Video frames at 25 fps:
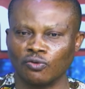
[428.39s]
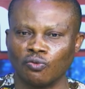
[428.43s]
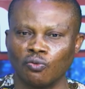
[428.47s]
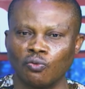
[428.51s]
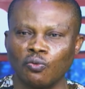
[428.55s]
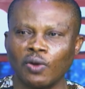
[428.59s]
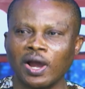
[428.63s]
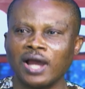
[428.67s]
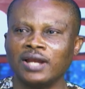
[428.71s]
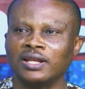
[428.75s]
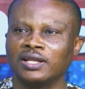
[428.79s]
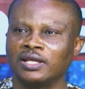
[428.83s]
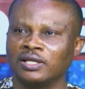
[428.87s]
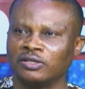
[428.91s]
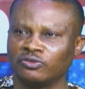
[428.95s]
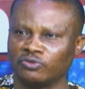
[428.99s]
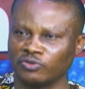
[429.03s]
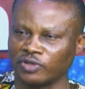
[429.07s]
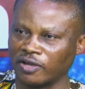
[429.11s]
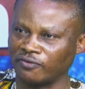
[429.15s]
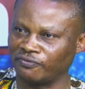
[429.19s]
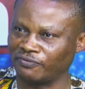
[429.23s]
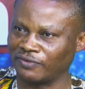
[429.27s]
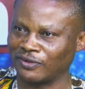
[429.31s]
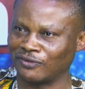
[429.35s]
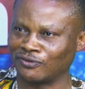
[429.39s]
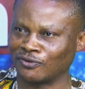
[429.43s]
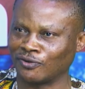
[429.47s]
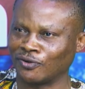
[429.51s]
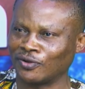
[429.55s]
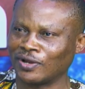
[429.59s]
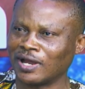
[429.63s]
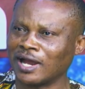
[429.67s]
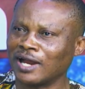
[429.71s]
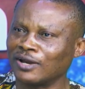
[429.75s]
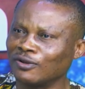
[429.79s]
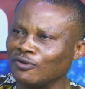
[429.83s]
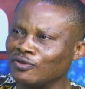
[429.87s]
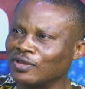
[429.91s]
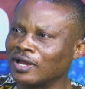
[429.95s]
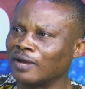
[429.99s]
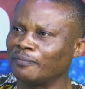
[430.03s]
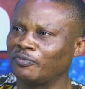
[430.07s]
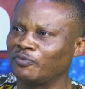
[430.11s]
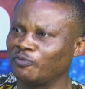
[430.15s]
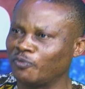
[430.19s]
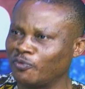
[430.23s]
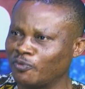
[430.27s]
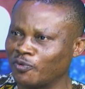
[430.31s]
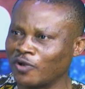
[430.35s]
Why the institutional investor and those
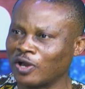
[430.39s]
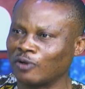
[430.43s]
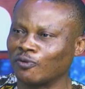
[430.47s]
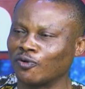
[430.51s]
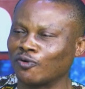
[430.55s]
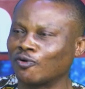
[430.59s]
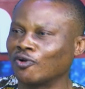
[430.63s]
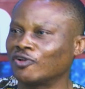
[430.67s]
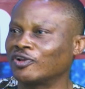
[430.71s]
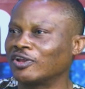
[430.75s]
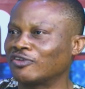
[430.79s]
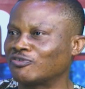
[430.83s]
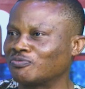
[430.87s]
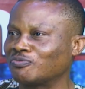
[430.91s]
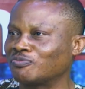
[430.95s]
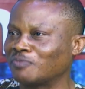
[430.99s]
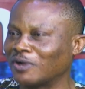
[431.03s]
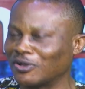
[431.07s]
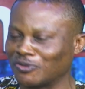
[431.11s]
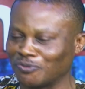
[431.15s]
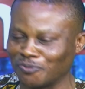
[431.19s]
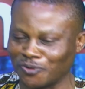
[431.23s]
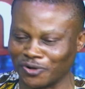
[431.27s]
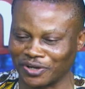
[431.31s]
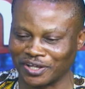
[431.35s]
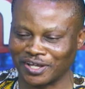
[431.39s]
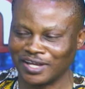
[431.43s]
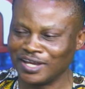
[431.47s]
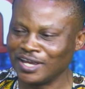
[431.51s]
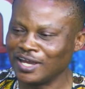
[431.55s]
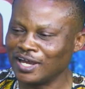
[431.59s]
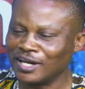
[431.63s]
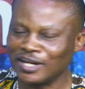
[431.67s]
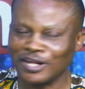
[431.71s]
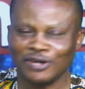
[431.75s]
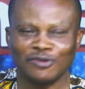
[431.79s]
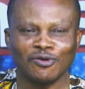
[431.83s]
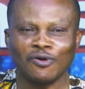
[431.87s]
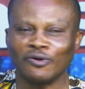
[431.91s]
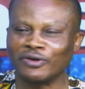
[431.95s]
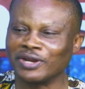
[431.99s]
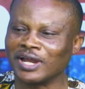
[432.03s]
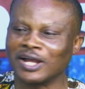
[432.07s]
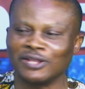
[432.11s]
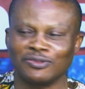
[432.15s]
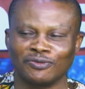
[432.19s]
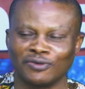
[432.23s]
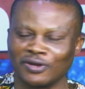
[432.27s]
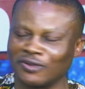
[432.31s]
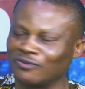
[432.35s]
are what we call the smart money, they don't
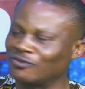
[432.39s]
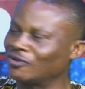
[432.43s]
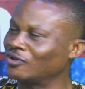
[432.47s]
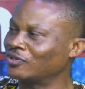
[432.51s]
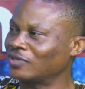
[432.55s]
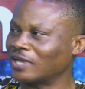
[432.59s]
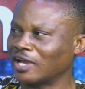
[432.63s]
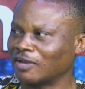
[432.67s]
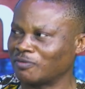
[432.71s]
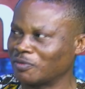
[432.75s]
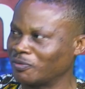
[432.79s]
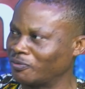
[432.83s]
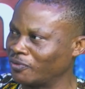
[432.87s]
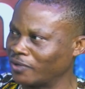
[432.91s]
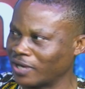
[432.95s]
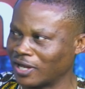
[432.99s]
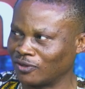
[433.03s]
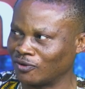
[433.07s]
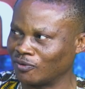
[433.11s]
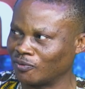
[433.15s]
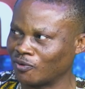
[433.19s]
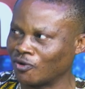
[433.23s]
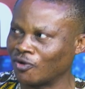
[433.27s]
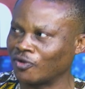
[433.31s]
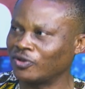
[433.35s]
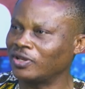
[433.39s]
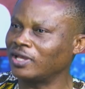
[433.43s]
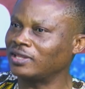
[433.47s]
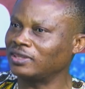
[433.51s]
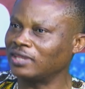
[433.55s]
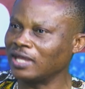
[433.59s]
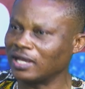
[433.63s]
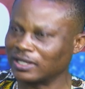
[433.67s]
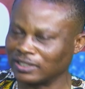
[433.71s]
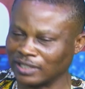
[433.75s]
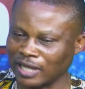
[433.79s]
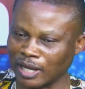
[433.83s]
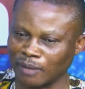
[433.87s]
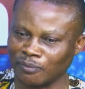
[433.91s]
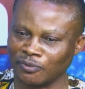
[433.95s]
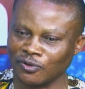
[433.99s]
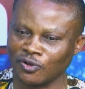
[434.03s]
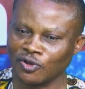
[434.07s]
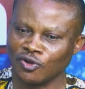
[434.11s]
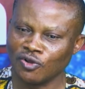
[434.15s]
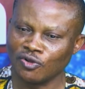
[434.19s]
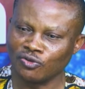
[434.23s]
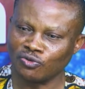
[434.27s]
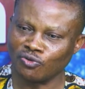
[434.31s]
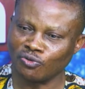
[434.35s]
react to result as people react to go. They okay. take time
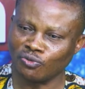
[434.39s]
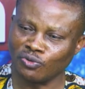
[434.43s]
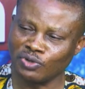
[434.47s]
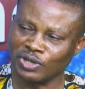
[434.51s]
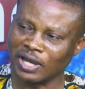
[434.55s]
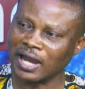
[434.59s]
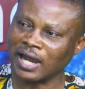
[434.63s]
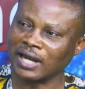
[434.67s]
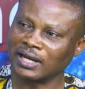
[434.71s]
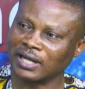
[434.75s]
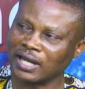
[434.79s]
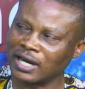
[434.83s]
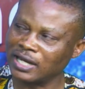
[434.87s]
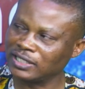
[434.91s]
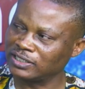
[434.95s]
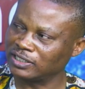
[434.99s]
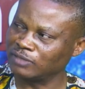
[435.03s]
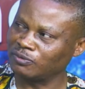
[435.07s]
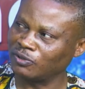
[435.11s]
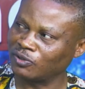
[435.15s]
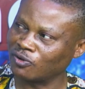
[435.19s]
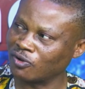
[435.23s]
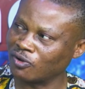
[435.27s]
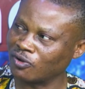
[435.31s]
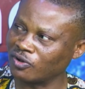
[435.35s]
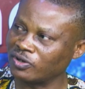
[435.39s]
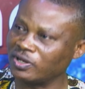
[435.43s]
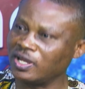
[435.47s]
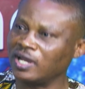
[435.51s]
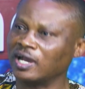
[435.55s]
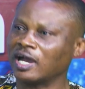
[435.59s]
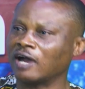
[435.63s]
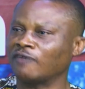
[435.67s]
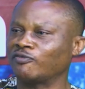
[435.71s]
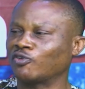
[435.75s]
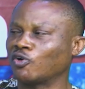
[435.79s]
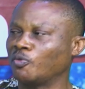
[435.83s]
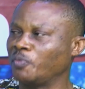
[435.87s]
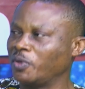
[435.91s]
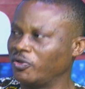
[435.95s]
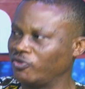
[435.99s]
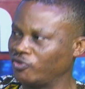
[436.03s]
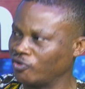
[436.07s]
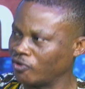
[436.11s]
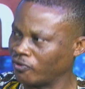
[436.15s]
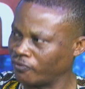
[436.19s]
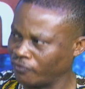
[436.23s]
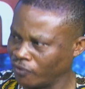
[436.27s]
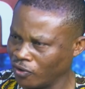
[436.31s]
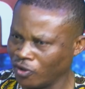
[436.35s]
to do their analysis because they have committee
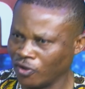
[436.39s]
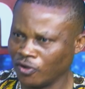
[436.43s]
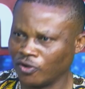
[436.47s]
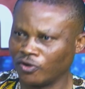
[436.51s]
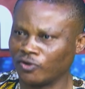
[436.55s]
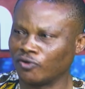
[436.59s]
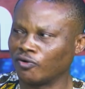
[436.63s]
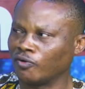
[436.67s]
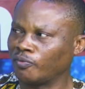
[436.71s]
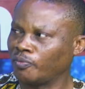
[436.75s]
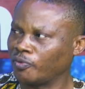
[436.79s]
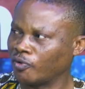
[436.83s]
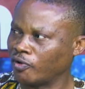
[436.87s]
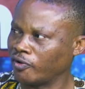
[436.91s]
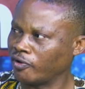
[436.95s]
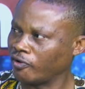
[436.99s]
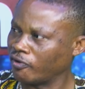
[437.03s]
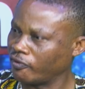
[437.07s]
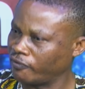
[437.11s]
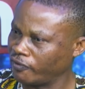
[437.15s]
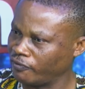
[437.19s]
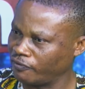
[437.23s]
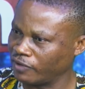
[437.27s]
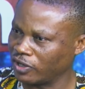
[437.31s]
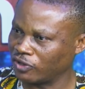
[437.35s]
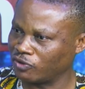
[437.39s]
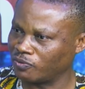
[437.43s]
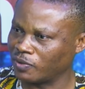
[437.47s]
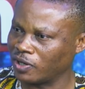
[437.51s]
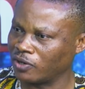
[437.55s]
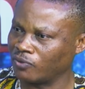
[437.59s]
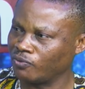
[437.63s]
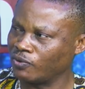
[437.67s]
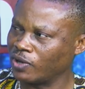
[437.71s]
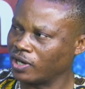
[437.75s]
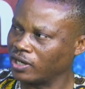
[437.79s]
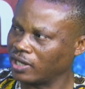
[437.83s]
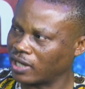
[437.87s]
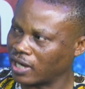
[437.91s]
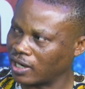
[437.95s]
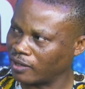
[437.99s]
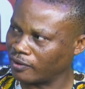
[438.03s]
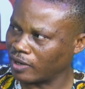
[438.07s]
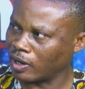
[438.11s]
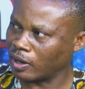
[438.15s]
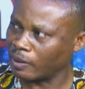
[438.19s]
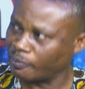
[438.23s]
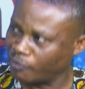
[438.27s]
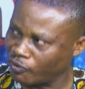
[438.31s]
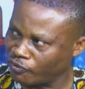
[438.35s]
of you know, of investment where they can
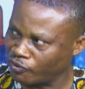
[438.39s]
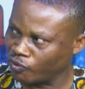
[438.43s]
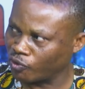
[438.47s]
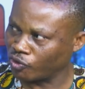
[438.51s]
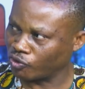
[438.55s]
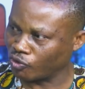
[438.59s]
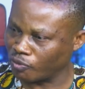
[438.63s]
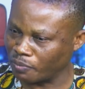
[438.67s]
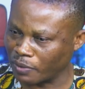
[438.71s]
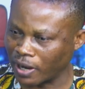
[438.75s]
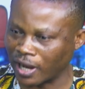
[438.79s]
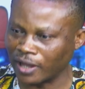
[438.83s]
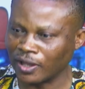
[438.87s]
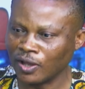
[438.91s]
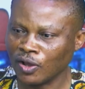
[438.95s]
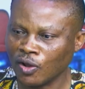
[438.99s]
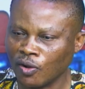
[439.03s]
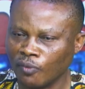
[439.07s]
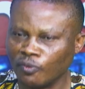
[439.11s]
approve what to buy.